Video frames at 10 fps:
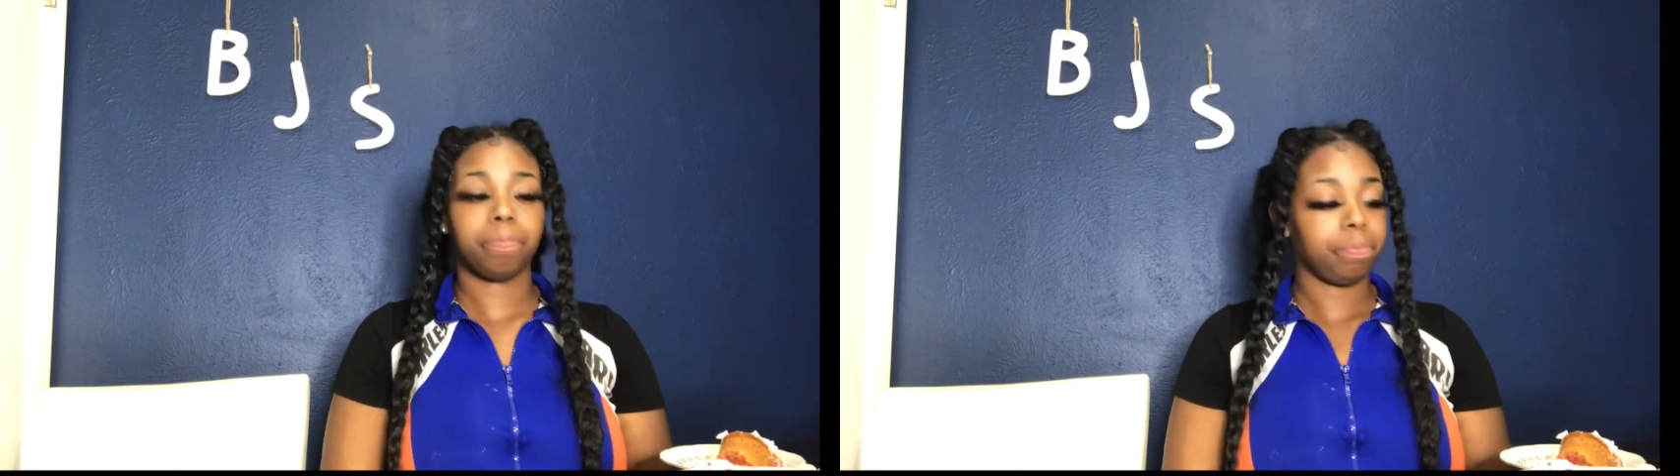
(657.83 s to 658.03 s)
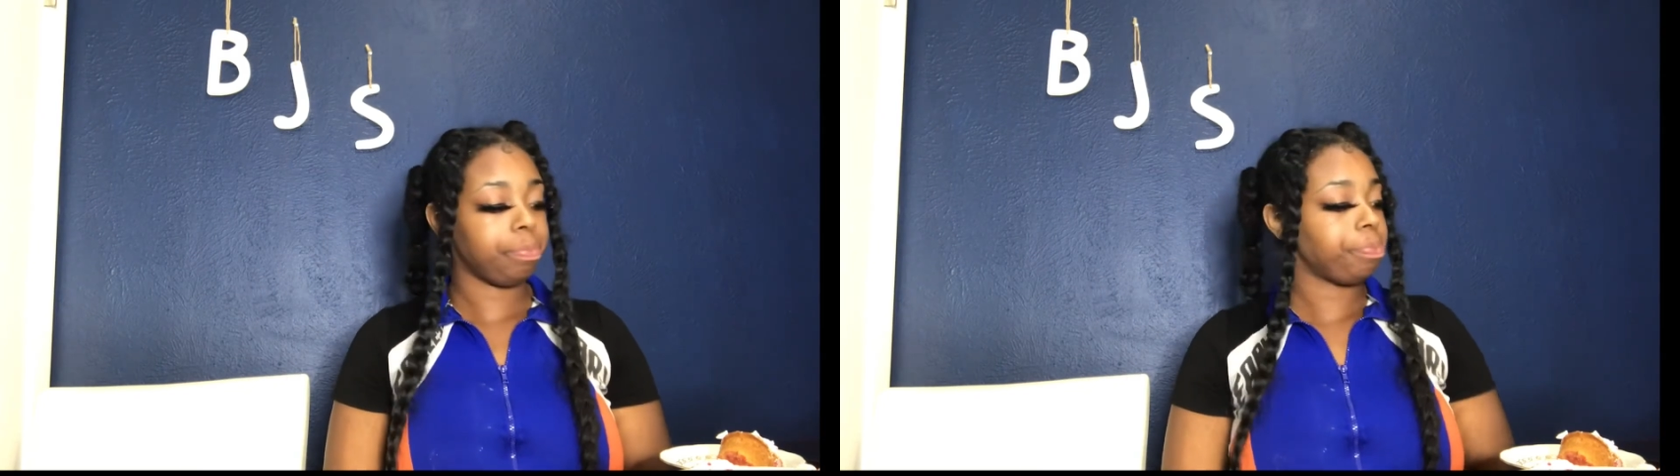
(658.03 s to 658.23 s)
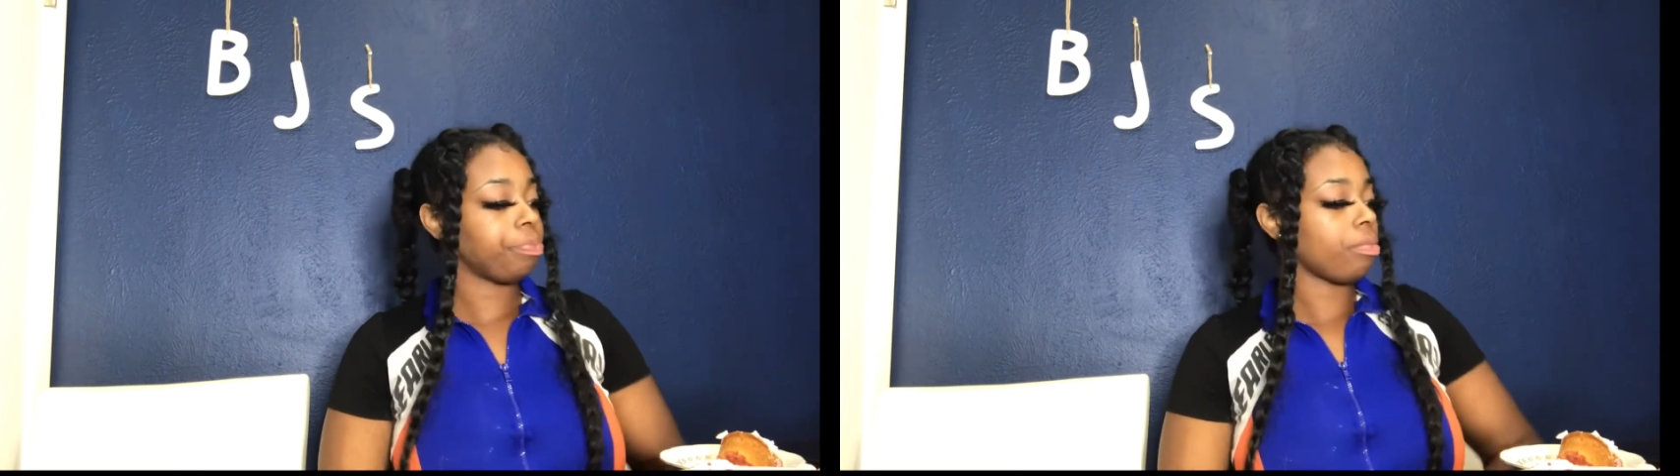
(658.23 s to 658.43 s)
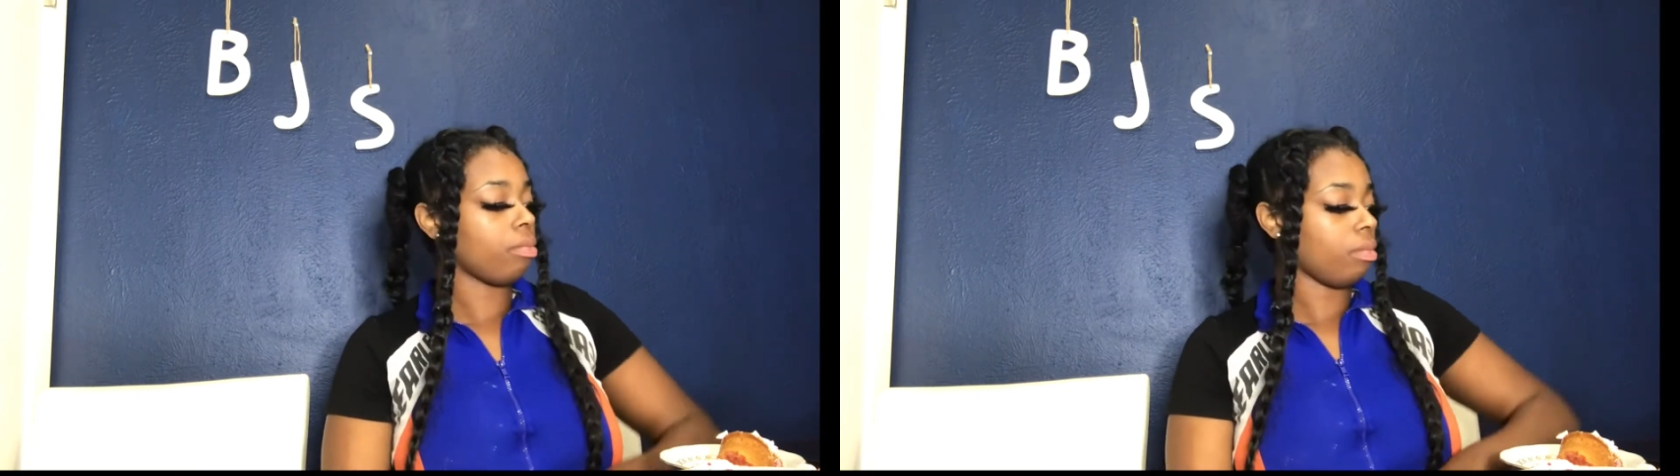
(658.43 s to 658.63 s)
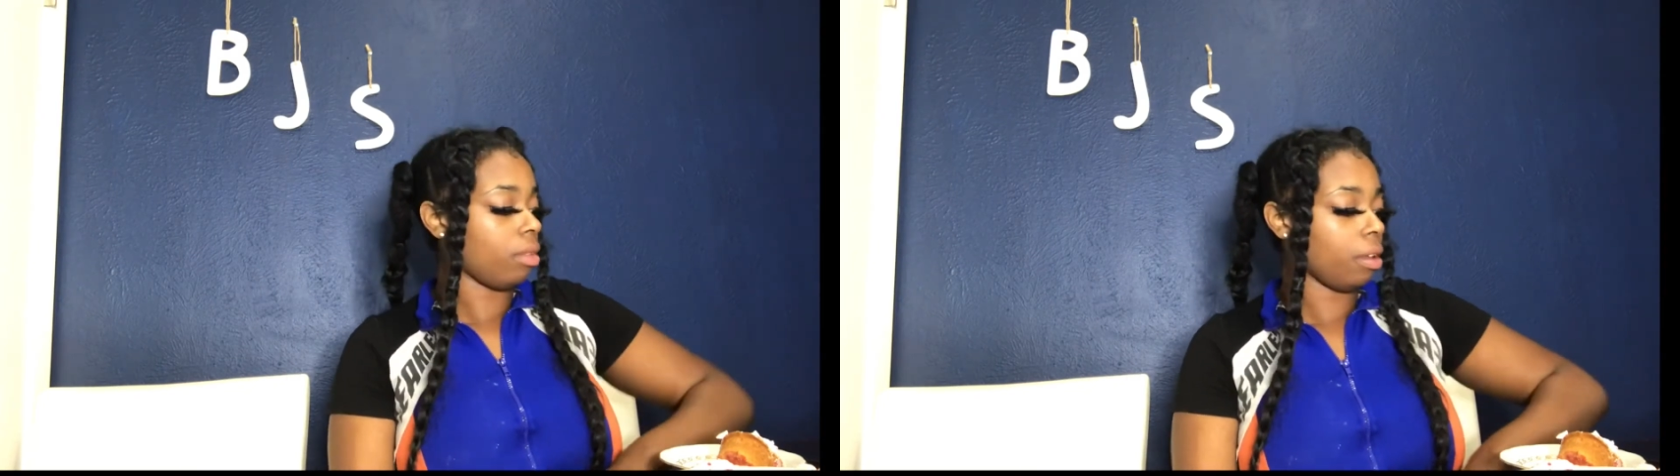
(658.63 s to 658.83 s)
If you're like
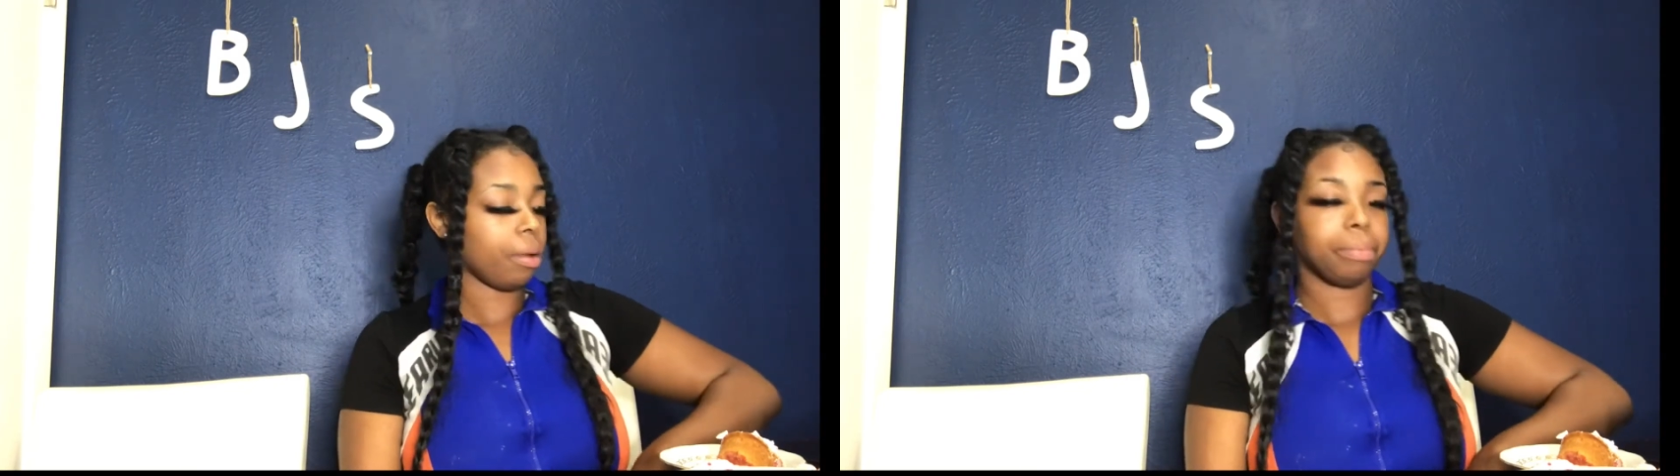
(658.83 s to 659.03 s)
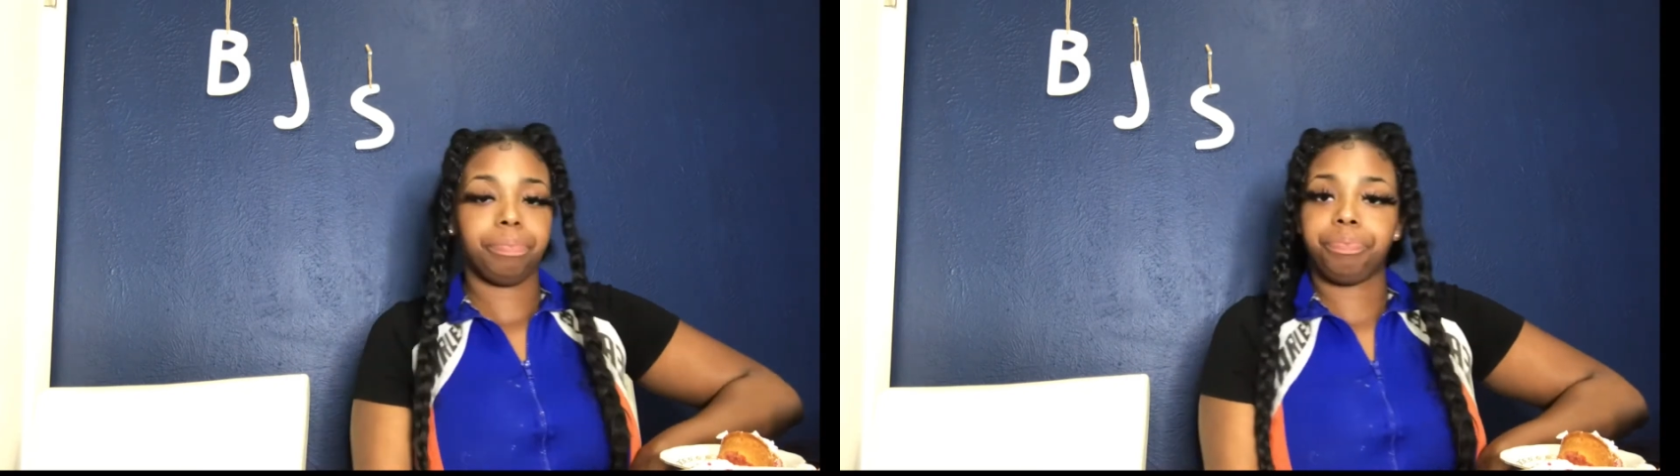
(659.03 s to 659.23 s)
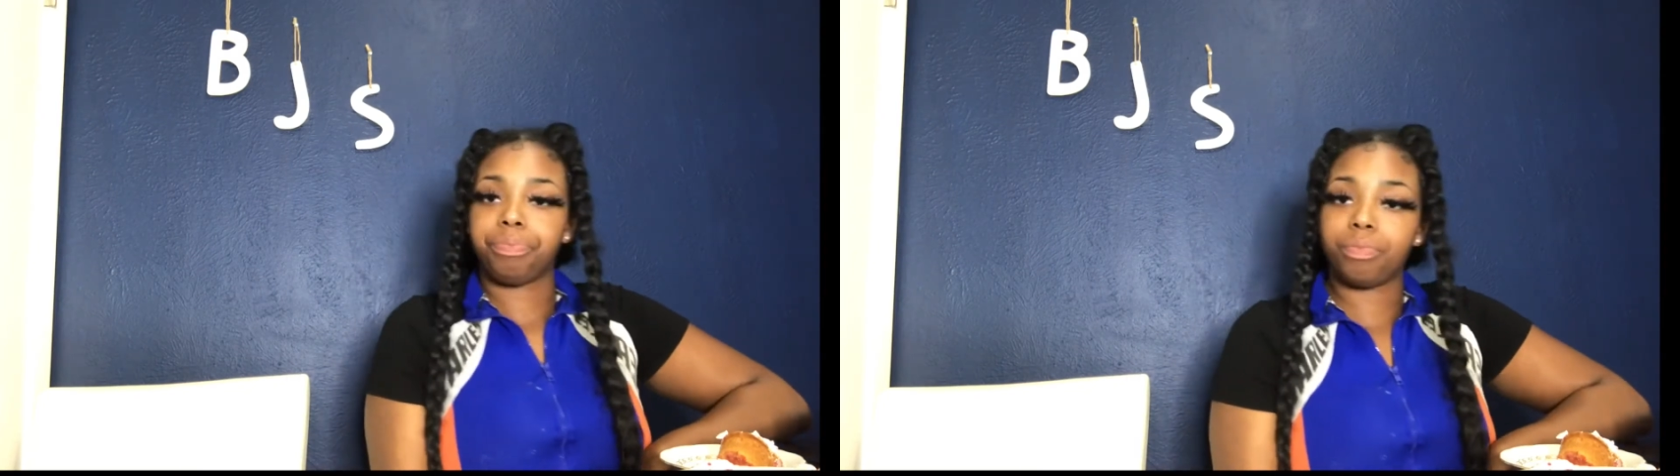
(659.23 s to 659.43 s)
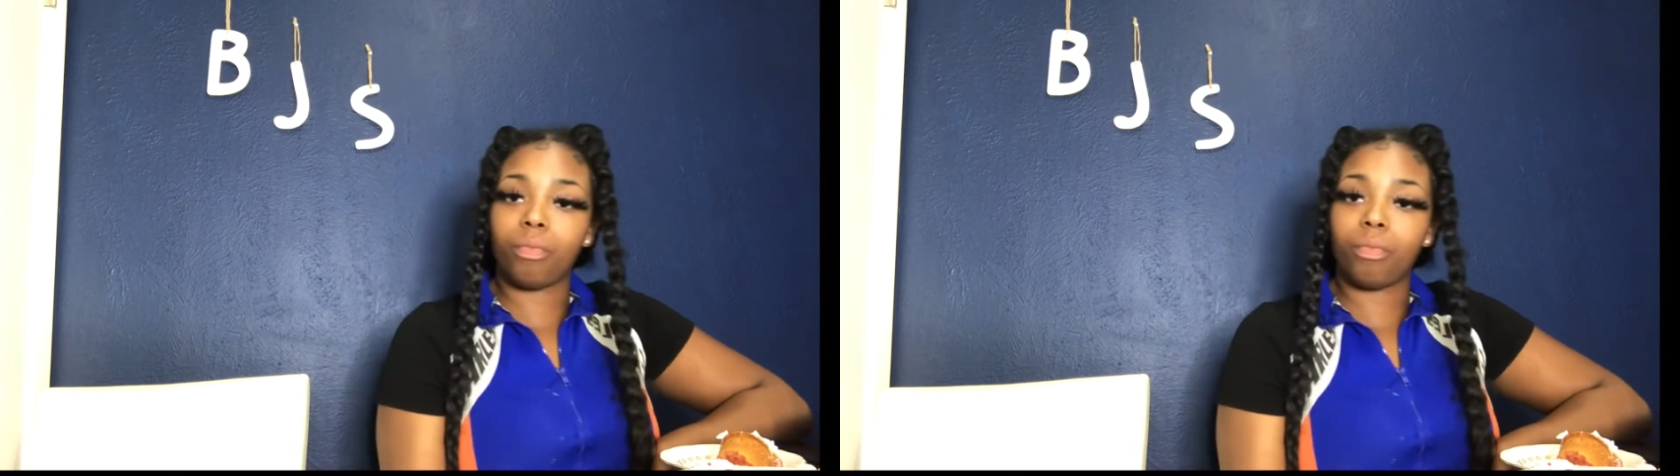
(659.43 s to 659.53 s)
over 10